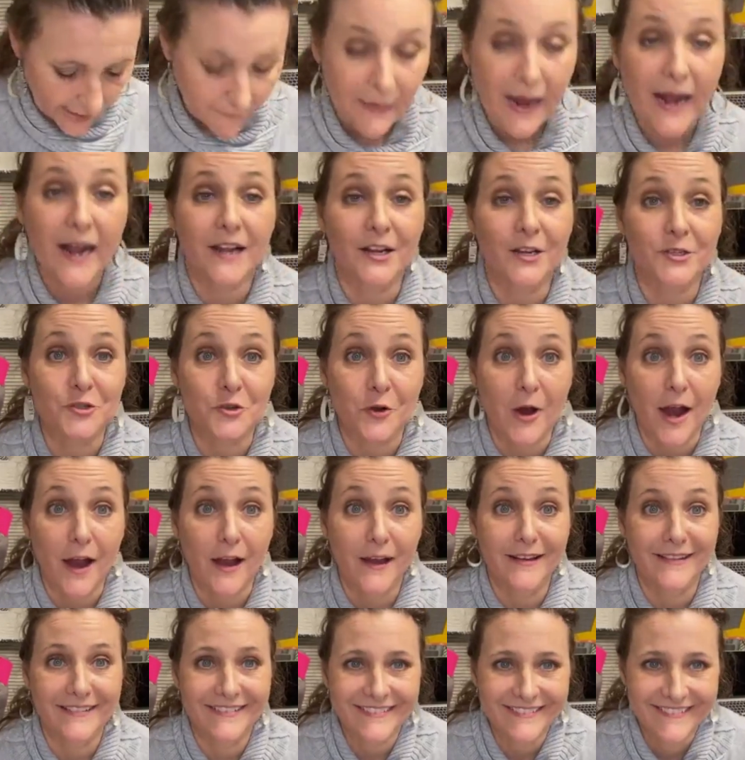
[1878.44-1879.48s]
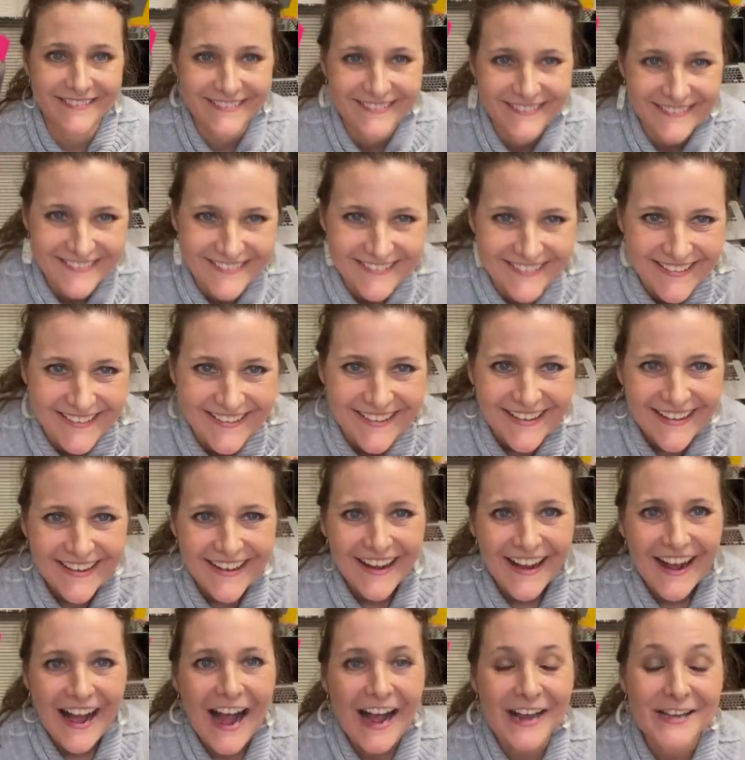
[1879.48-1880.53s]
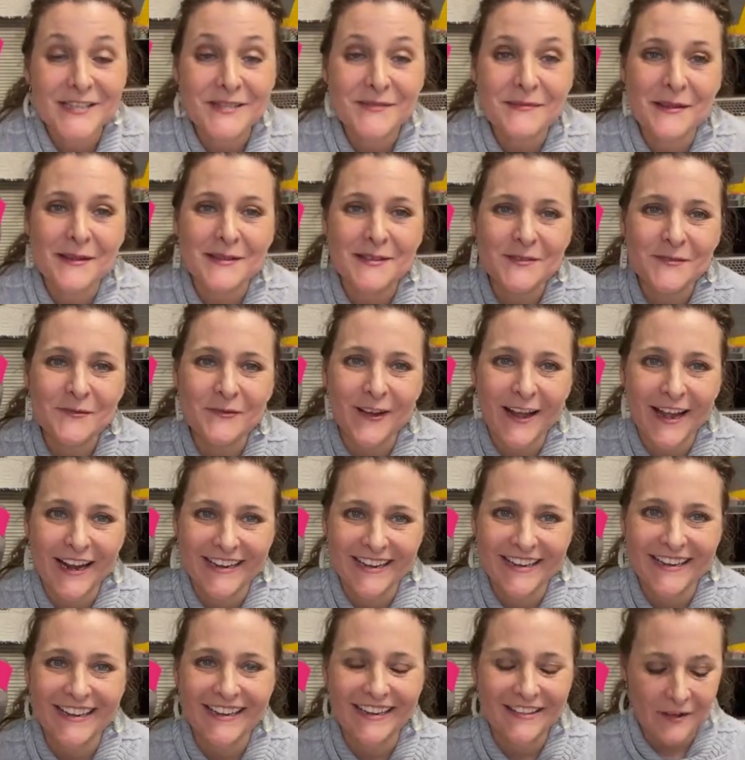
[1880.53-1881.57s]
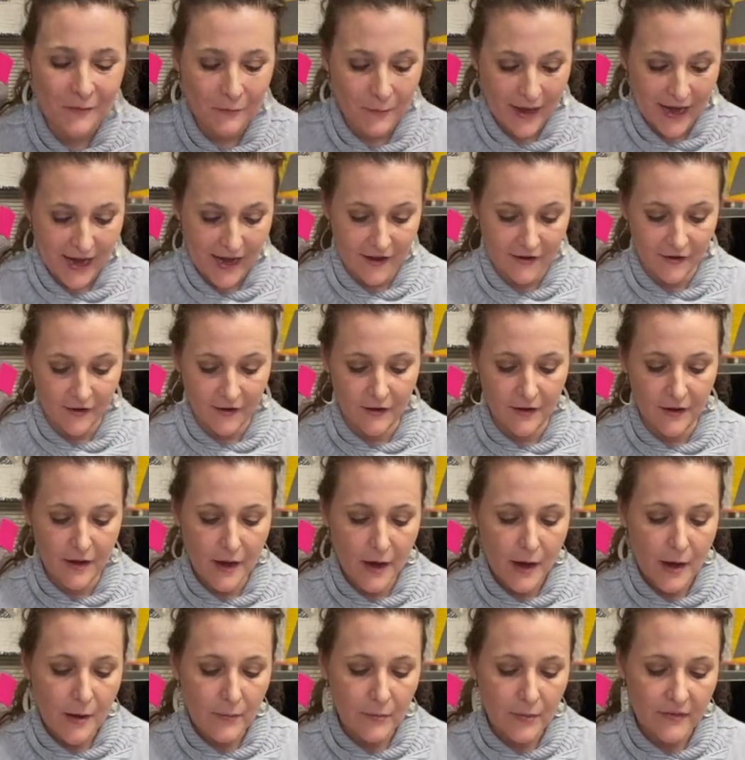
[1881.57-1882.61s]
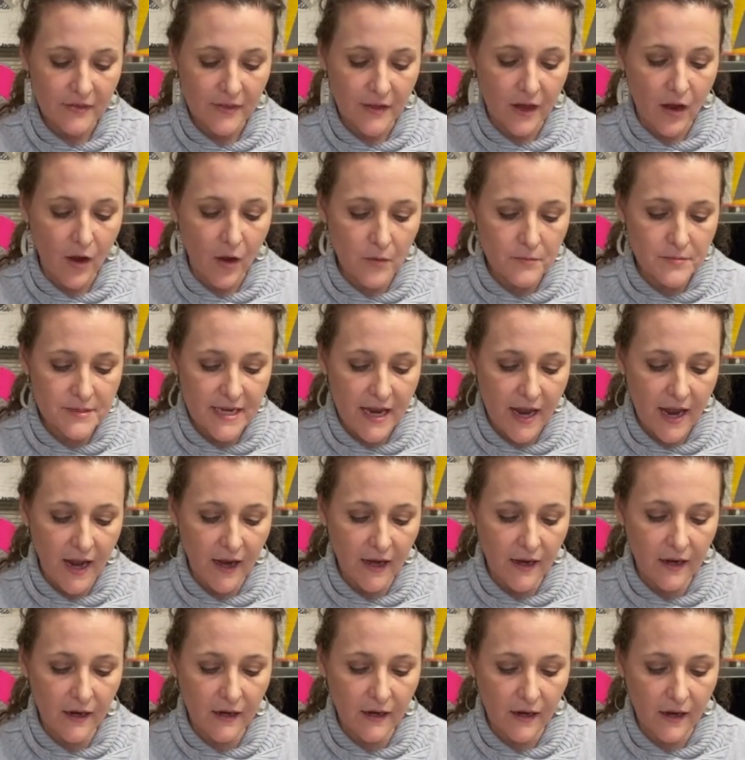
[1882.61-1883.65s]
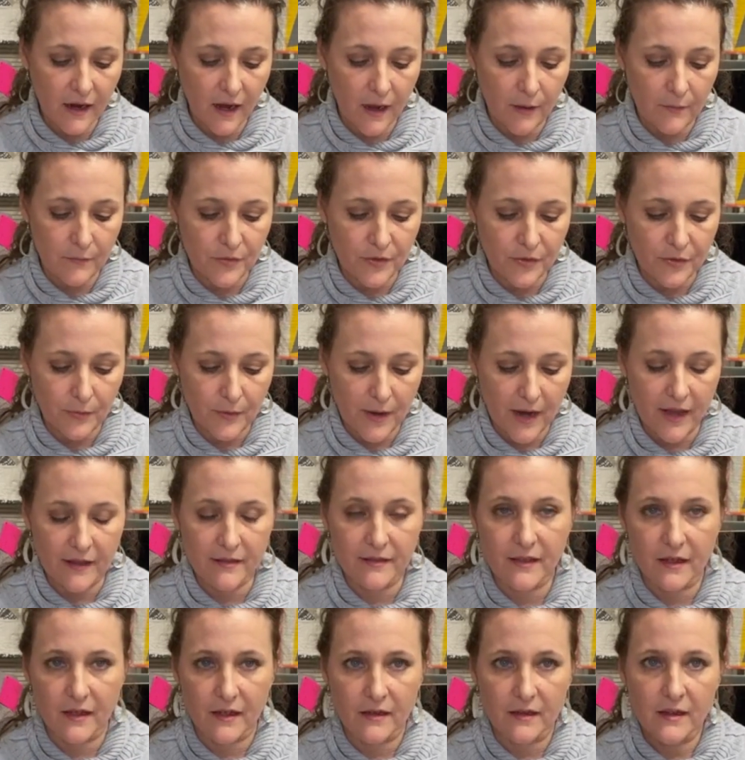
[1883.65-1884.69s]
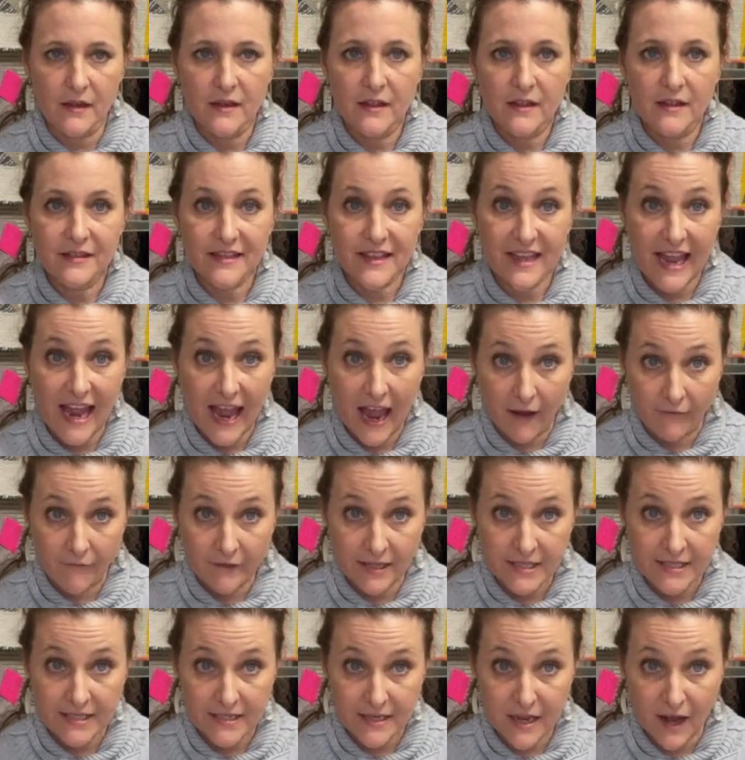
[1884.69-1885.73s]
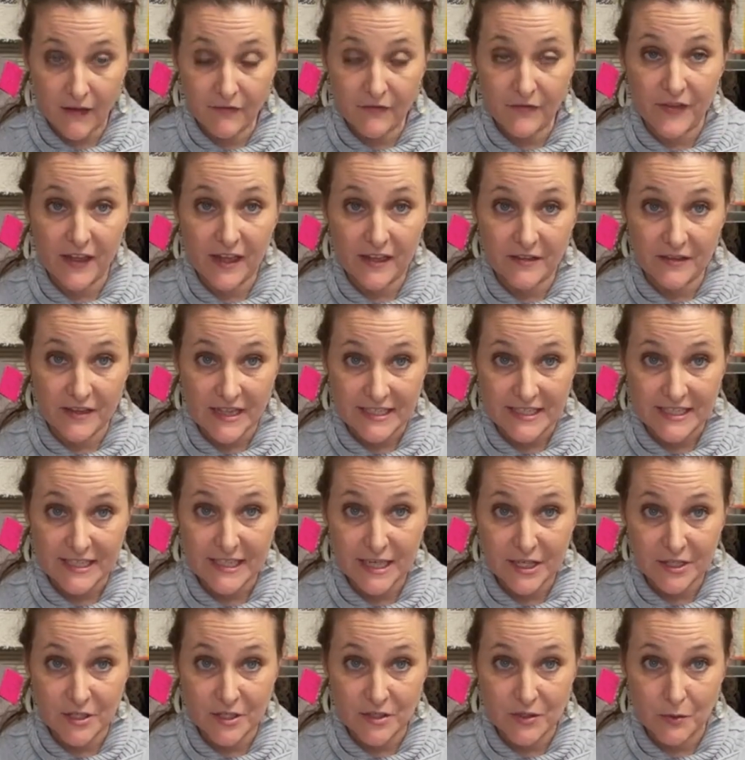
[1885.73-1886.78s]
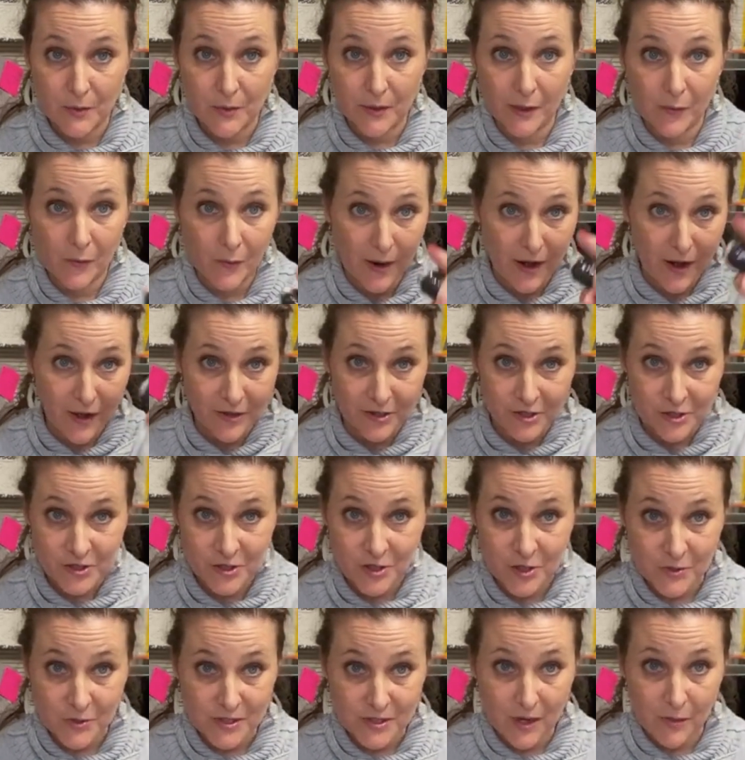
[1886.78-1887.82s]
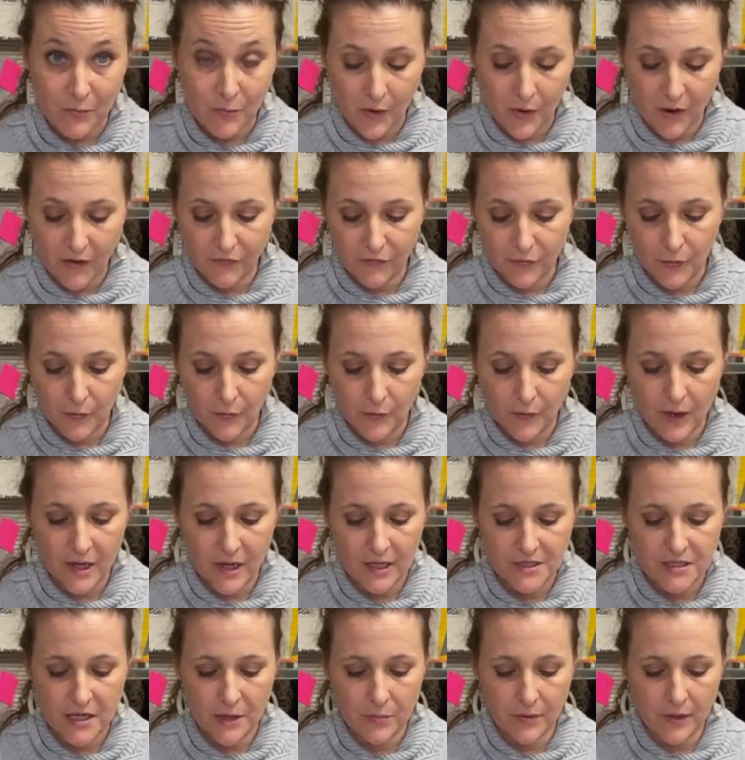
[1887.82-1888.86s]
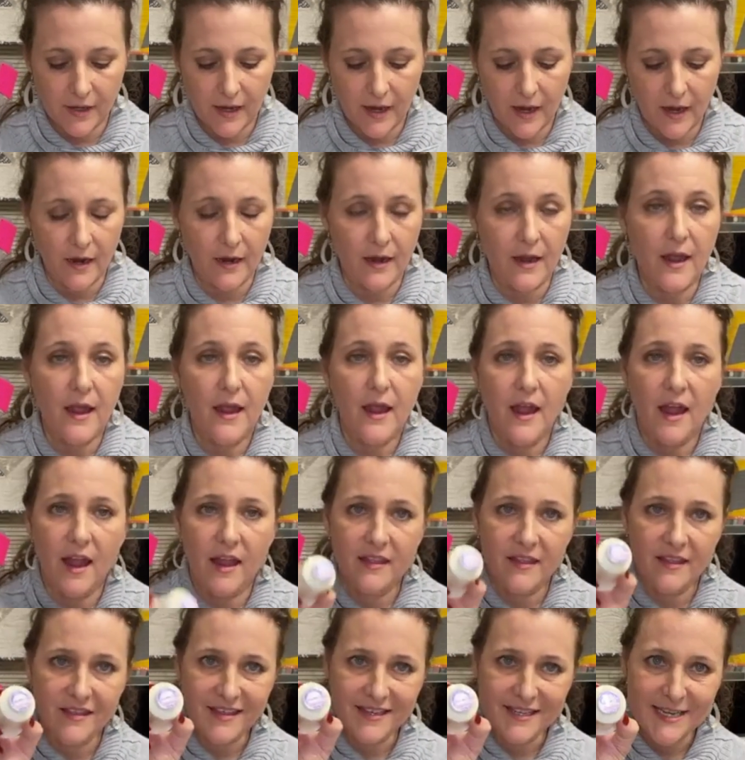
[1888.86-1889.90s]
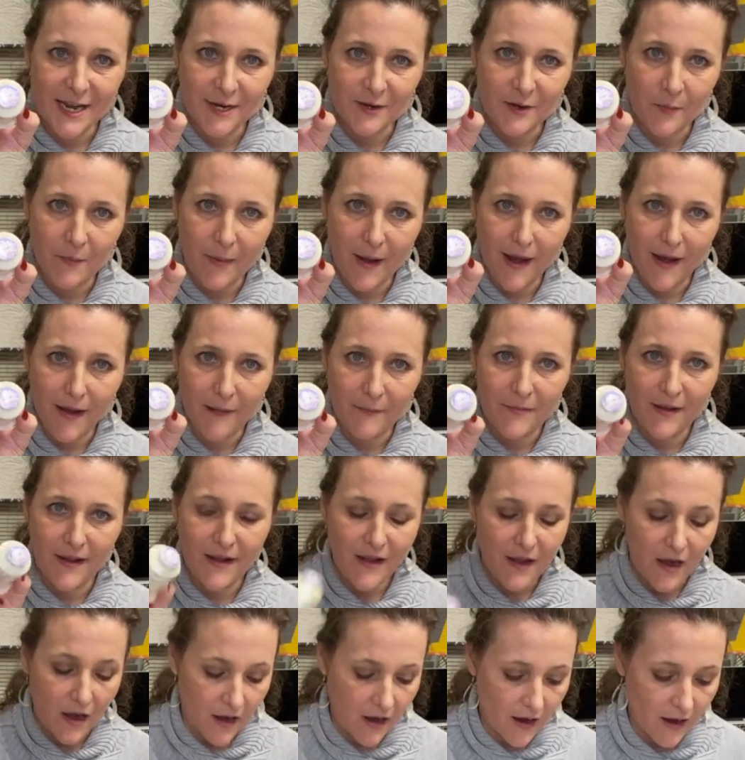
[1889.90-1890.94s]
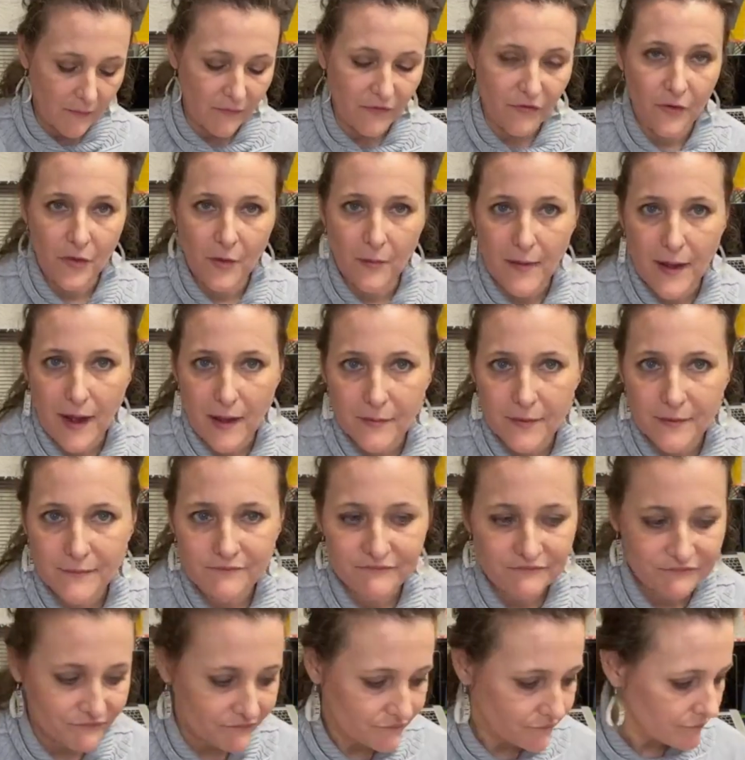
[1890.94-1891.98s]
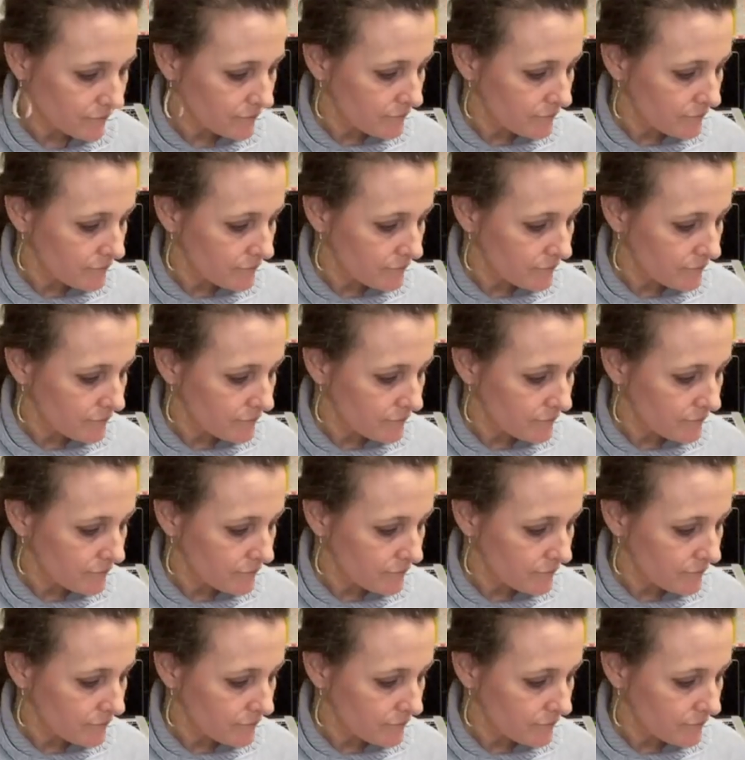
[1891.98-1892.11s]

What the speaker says: I'm not gonna try. I specified it in the pattern, but the home deck thread, the heavy stuff that stitches really well and shows up well for the raw edge applique, and then the deca bob for the bobbin.